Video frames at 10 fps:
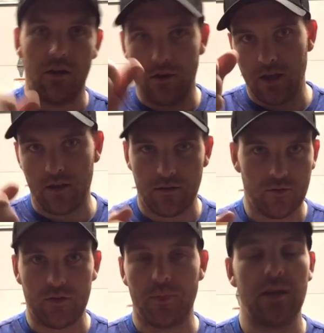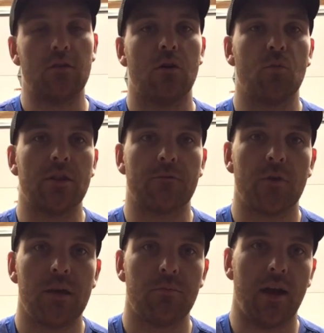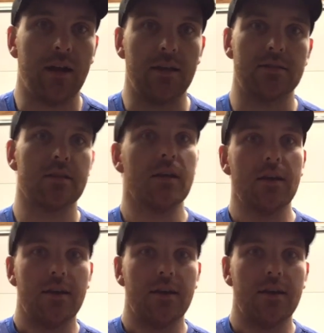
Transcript: and, and depending on what the frame rate is.